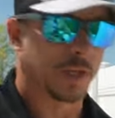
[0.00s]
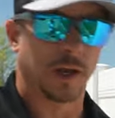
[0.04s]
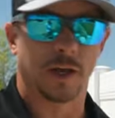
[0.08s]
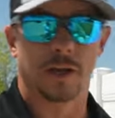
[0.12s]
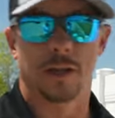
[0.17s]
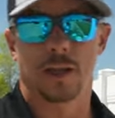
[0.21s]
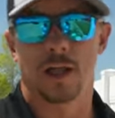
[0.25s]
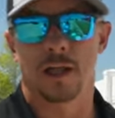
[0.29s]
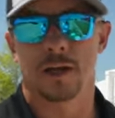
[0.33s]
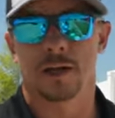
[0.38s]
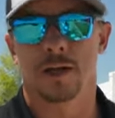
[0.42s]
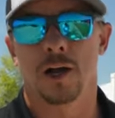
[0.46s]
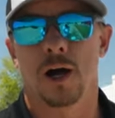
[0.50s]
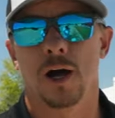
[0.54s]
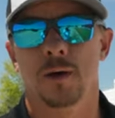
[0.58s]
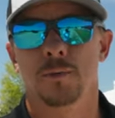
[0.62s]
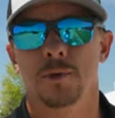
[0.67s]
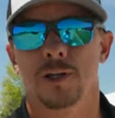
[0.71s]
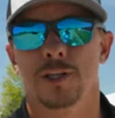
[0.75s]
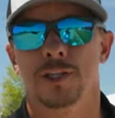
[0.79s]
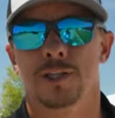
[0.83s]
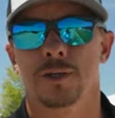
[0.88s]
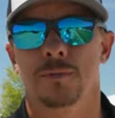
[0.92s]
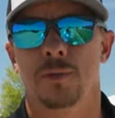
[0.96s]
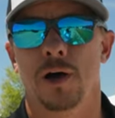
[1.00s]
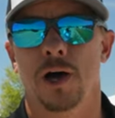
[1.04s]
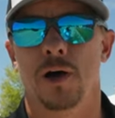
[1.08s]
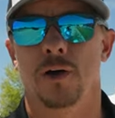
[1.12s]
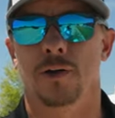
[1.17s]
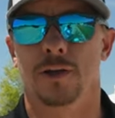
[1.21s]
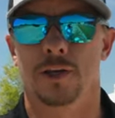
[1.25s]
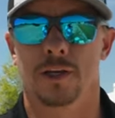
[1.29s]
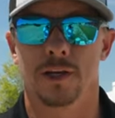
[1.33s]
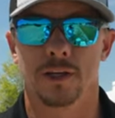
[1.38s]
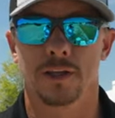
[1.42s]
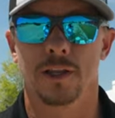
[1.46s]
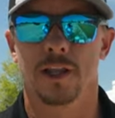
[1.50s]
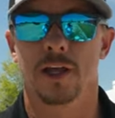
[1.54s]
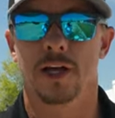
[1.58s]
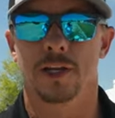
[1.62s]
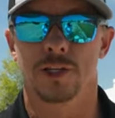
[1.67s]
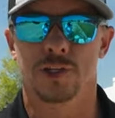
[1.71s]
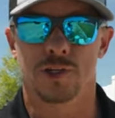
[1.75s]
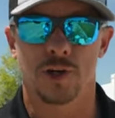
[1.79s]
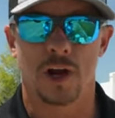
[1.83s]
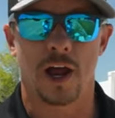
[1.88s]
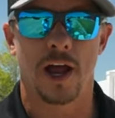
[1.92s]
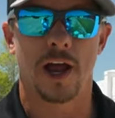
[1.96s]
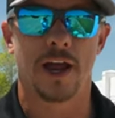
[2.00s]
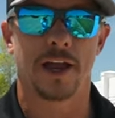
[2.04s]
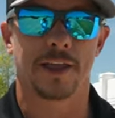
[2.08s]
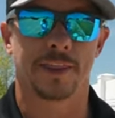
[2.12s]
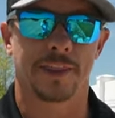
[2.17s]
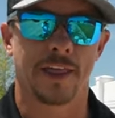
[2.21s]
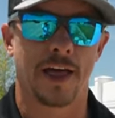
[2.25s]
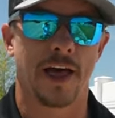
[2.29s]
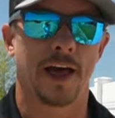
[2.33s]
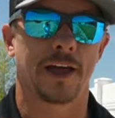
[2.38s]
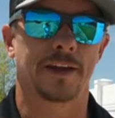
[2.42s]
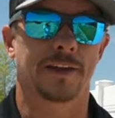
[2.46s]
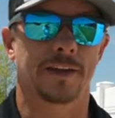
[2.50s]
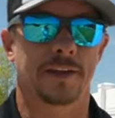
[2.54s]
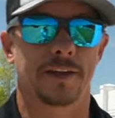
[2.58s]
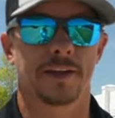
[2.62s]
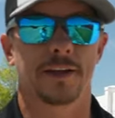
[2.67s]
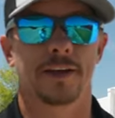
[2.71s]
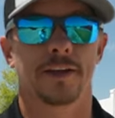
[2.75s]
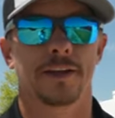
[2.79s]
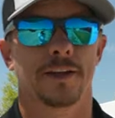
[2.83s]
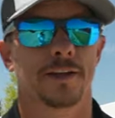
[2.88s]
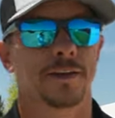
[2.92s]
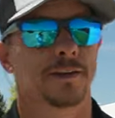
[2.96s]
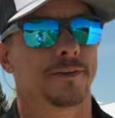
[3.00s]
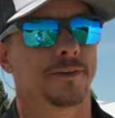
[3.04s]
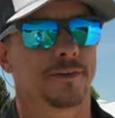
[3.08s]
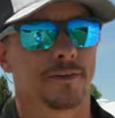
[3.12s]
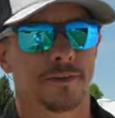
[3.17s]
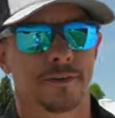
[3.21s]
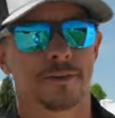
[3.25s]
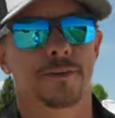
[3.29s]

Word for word: Got a lot of comments about good luck trying that in